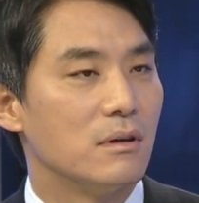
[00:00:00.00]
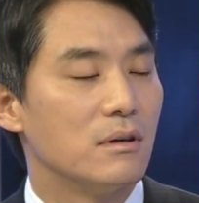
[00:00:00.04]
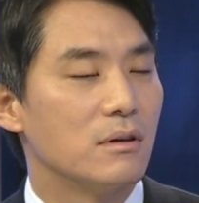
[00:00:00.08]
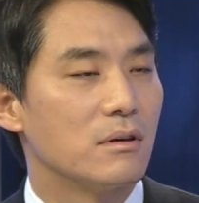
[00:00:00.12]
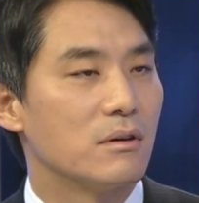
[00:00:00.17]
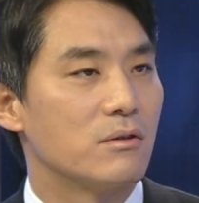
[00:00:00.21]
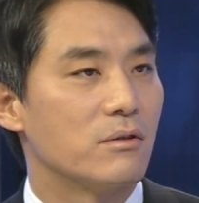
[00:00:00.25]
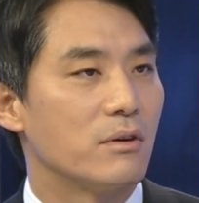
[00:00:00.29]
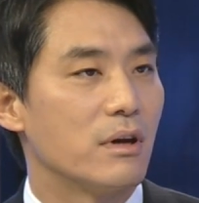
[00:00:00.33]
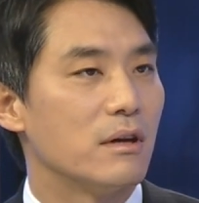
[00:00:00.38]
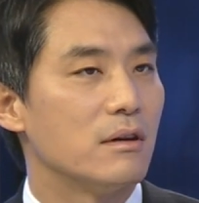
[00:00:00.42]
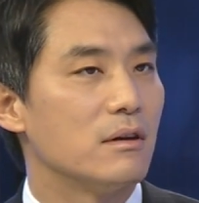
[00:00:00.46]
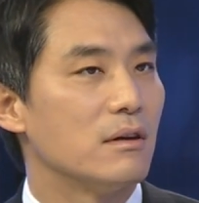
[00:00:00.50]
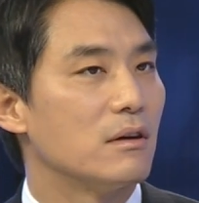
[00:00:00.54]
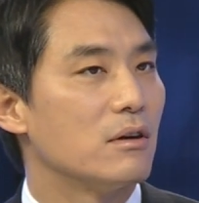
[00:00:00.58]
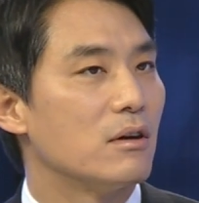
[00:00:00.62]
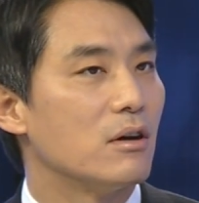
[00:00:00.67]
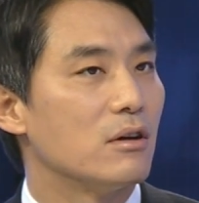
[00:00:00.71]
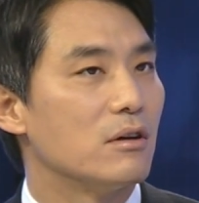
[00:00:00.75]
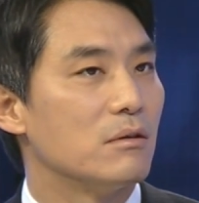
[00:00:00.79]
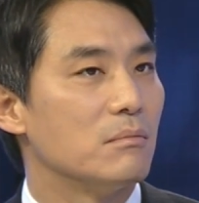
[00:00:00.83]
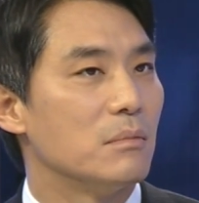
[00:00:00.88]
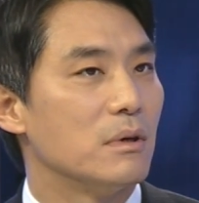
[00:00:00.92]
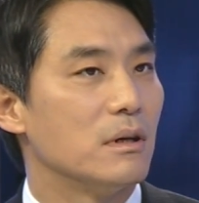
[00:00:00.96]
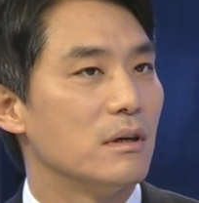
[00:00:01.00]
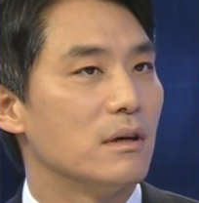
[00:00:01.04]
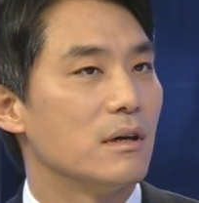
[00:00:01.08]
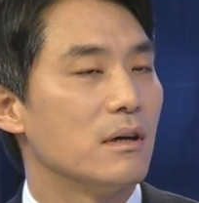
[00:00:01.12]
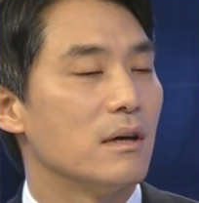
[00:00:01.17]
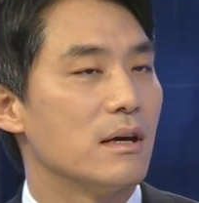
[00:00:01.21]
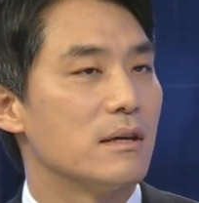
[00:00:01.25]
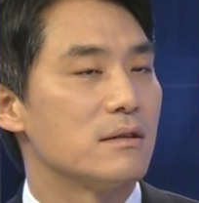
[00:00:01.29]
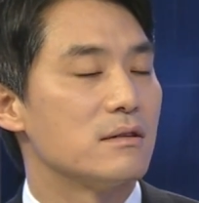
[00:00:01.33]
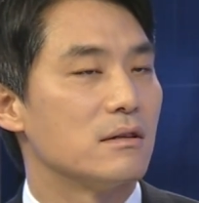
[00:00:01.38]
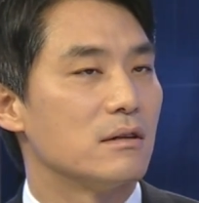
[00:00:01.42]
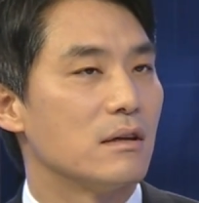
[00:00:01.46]
Creative economy
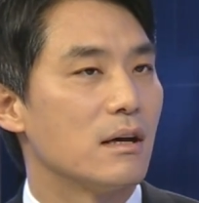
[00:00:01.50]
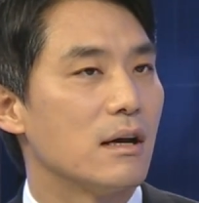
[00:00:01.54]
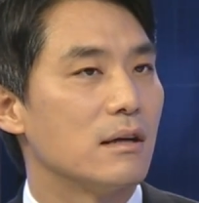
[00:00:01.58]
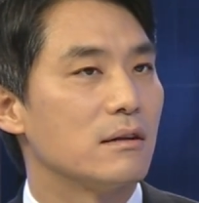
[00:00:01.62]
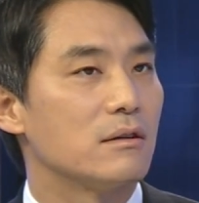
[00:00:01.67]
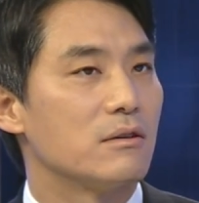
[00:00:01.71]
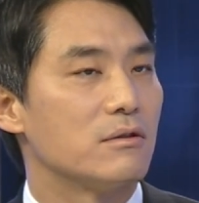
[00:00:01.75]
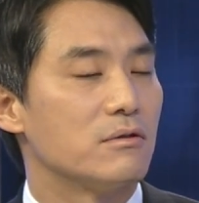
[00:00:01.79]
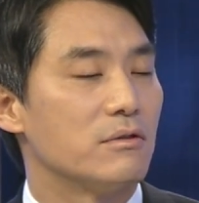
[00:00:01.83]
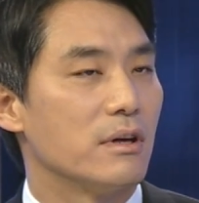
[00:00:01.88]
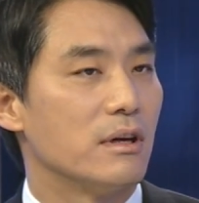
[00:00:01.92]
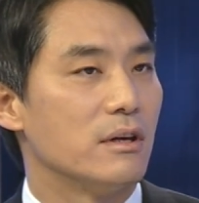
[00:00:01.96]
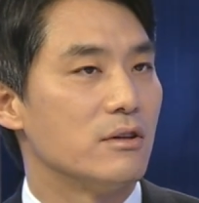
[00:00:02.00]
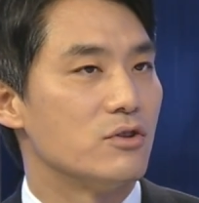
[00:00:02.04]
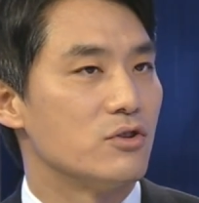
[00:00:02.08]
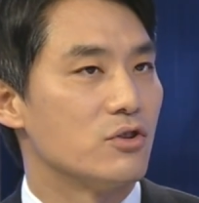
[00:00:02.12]
has not created